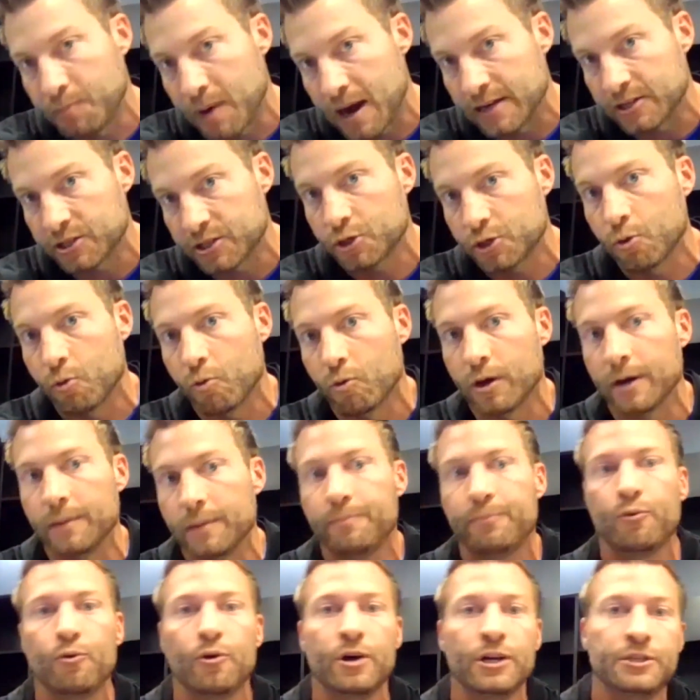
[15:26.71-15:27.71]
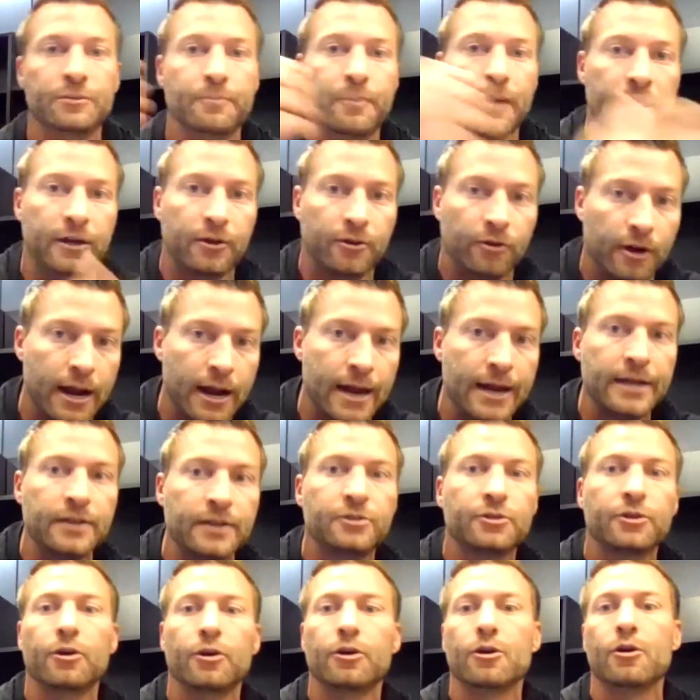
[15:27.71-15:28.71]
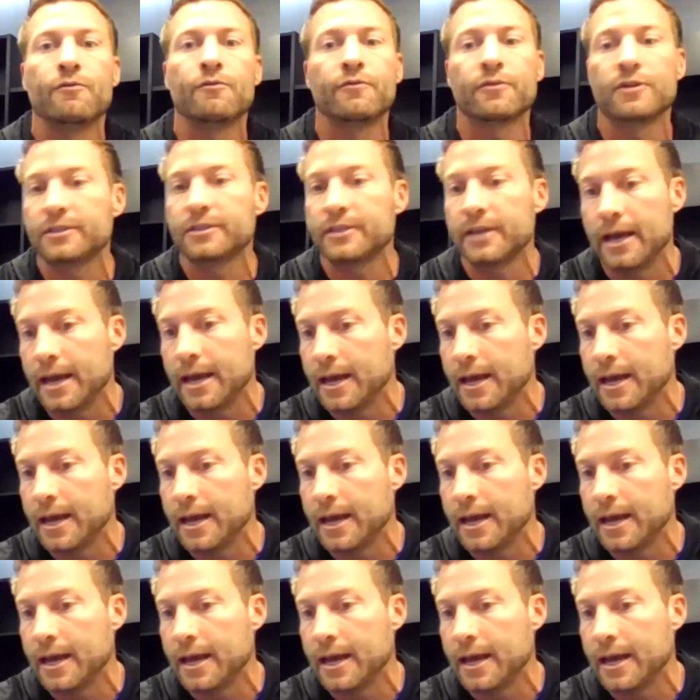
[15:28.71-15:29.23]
by scoring points, by creating turnovers.